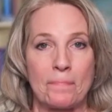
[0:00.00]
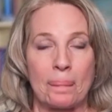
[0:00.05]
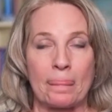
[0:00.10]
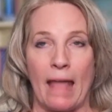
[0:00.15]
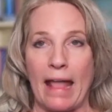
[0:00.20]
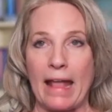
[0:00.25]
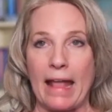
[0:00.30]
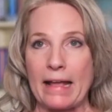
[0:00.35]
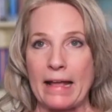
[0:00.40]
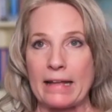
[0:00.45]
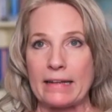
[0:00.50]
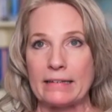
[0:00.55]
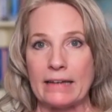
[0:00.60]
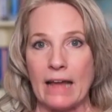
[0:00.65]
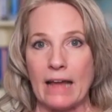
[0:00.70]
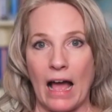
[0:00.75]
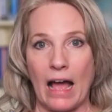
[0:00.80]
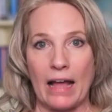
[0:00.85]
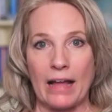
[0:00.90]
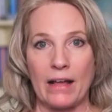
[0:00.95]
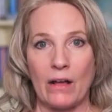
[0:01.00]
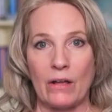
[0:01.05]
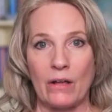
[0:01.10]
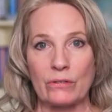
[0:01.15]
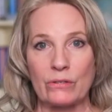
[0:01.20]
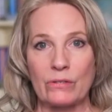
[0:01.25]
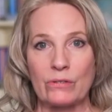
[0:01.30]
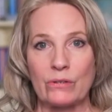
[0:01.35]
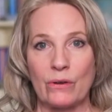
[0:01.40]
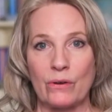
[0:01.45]
And I
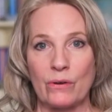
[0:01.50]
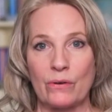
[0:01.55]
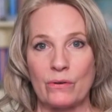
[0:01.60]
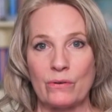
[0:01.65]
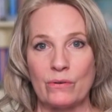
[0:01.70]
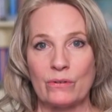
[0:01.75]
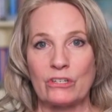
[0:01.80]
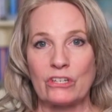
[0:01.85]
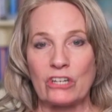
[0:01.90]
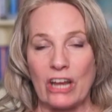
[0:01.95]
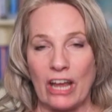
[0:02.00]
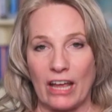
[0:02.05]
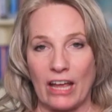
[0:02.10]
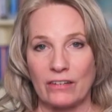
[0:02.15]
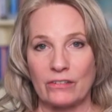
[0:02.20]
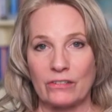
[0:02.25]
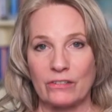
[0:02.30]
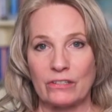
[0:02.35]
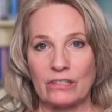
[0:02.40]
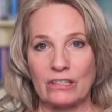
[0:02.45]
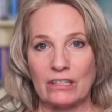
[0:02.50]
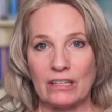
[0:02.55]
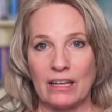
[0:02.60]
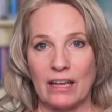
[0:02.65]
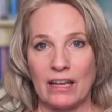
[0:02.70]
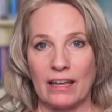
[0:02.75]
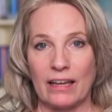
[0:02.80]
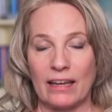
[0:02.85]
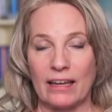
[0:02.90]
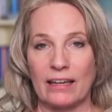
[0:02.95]
also channel
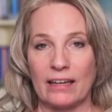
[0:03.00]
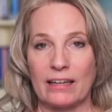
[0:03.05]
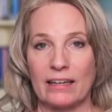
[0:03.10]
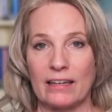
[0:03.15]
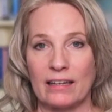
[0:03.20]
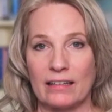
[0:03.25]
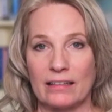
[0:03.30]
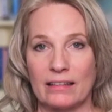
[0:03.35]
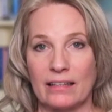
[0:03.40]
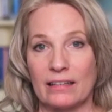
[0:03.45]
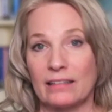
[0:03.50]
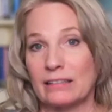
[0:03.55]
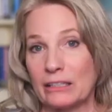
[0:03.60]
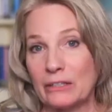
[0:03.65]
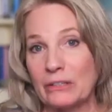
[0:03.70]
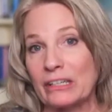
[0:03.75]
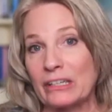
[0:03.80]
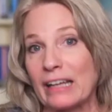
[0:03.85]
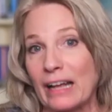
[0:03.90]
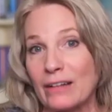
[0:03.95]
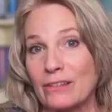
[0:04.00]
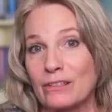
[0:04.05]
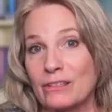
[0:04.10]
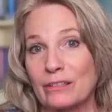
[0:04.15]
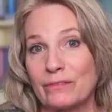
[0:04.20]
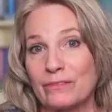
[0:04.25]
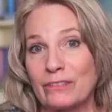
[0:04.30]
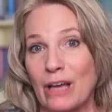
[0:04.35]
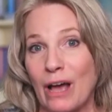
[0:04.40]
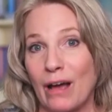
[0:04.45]
the Lyrian Council
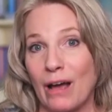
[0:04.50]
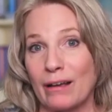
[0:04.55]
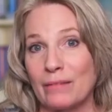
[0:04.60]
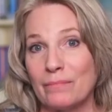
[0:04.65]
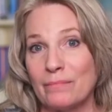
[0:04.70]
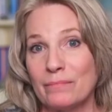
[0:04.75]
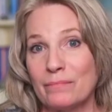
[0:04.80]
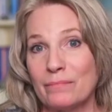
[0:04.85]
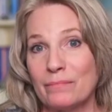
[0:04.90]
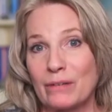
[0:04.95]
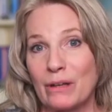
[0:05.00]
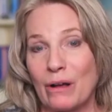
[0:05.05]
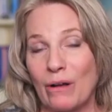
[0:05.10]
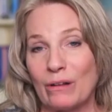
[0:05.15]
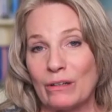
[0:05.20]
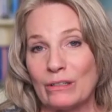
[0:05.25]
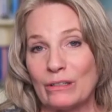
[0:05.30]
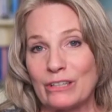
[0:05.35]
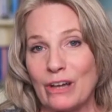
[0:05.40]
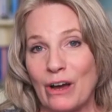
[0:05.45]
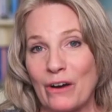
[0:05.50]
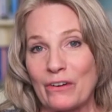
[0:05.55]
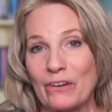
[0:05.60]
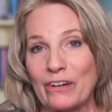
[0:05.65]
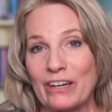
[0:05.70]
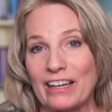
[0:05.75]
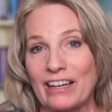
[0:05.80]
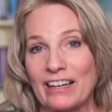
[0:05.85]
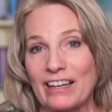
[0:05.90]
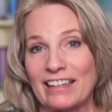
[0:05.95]
of Time called
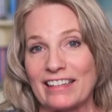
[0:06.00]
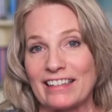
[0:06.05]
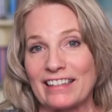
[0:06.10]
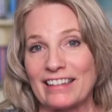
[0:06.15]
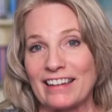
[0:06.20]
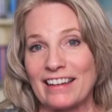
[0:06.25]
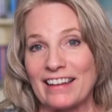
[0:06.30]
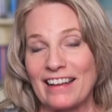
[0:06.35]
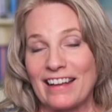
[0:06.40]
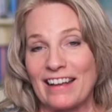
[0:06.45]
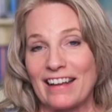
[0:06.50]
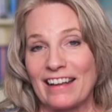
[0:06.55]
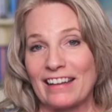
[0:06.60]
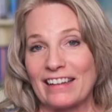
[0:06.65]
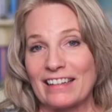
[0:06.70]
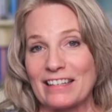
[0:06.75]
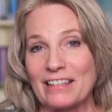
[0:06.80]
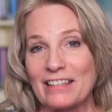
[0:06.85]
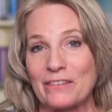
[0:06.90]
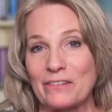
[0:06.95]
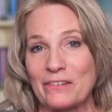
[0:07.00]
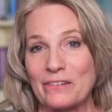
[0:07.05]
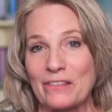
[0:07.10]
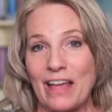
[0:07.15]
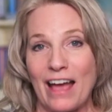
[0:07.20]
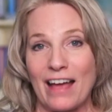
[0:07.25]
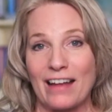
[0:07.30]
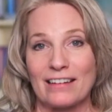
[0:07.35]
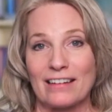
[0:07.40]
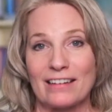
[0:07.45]
Ariane. And so
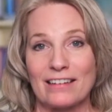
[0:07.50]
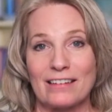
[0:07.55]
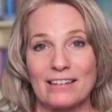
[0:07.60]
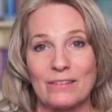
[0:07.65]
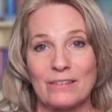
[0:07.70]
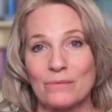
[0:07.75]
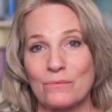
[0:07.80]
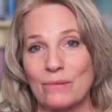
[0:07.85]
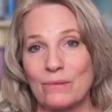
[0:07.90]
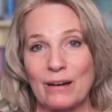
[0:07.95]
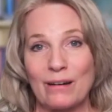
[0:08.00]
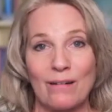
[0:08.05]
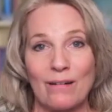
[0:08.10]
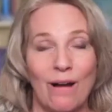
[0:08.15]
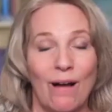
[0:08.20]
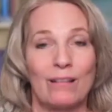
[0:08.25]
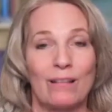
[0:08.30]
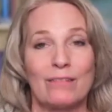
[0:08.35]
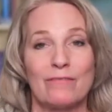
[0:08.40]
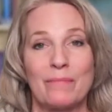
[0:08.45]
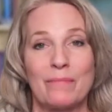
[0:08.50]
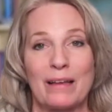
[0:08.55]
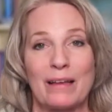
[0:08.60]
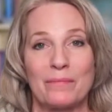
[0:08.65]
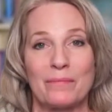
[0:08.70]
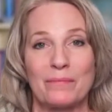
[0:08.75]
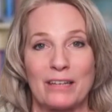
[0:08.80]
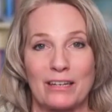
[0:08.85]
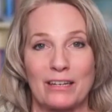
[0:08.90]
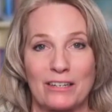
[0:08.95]
that is where all of my
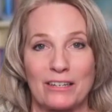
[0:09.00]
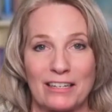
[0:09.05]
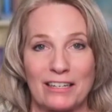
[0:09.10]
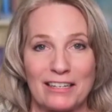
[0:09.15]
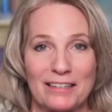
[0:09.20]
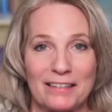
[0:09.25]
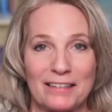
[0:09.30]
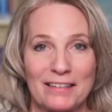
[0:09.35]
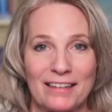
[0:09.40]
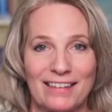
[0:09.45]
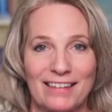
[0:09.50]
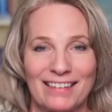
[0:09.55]
obsession is.